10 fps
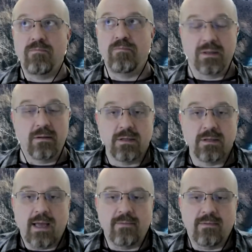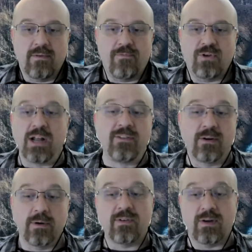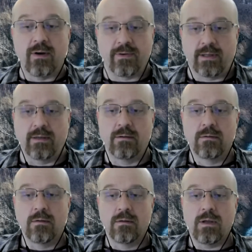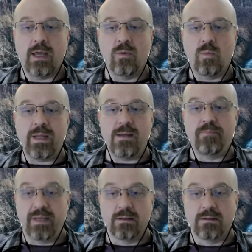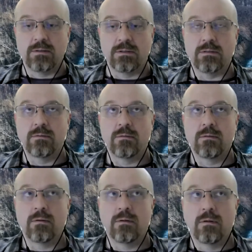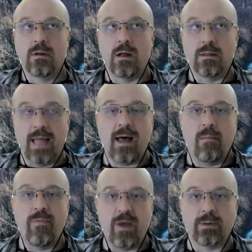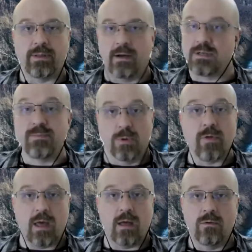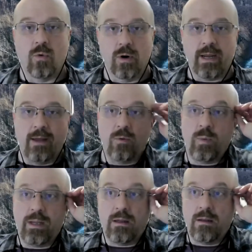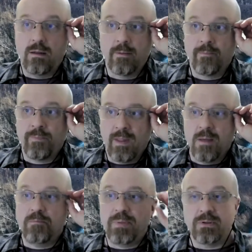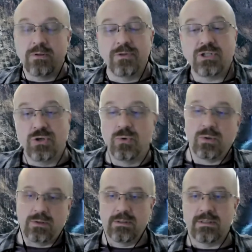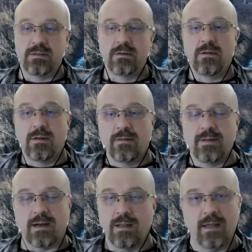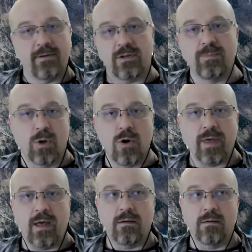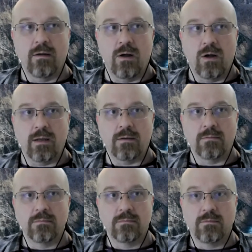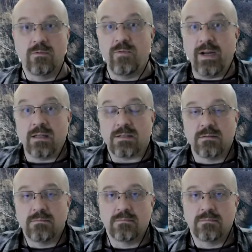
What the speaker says: build to consider it seriously? Can we build a lab that would let us explore that? Or can we build the tools that'll let us explore that on Venus?